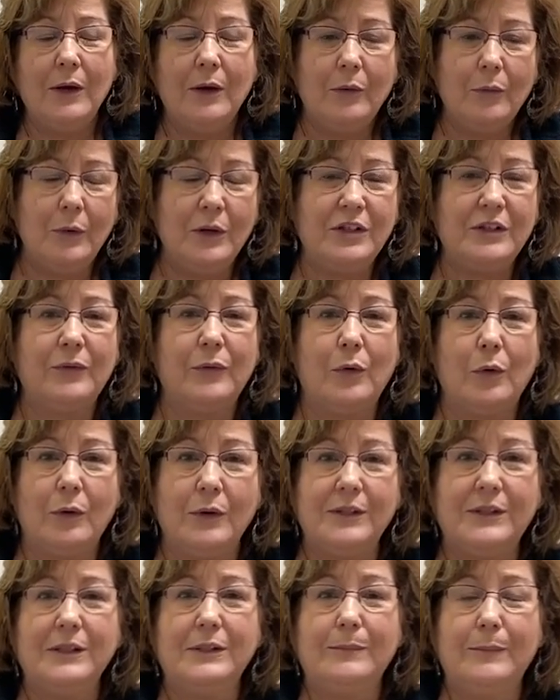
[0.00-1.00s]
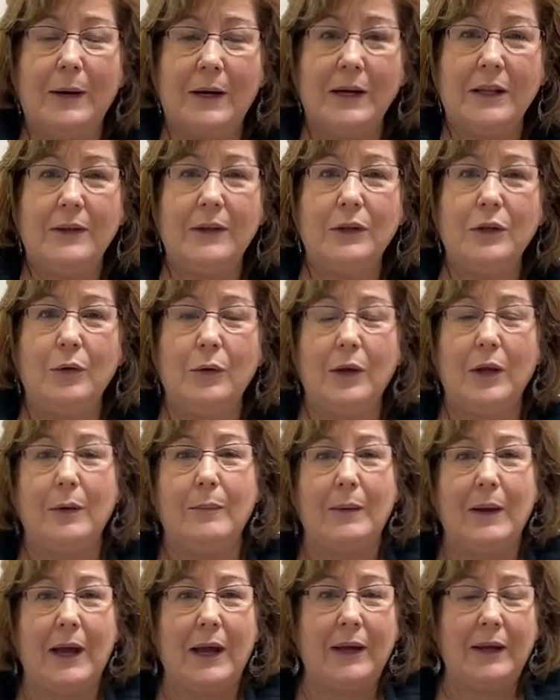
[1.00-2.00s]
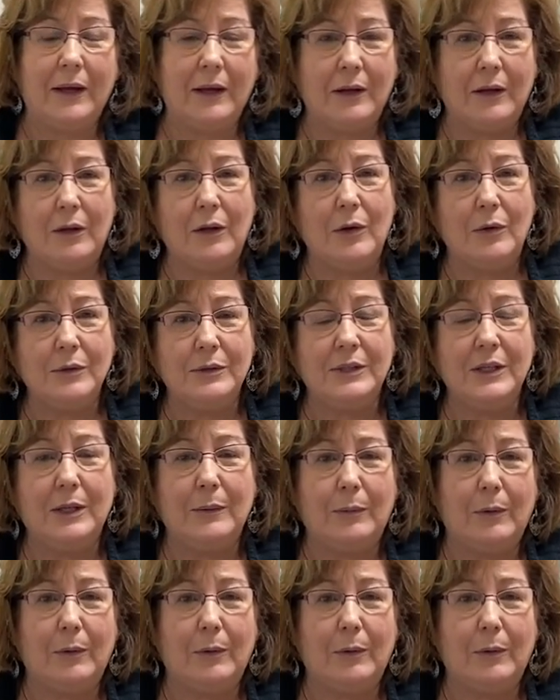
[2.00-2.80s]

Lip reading: which of course is money that you get back at closing,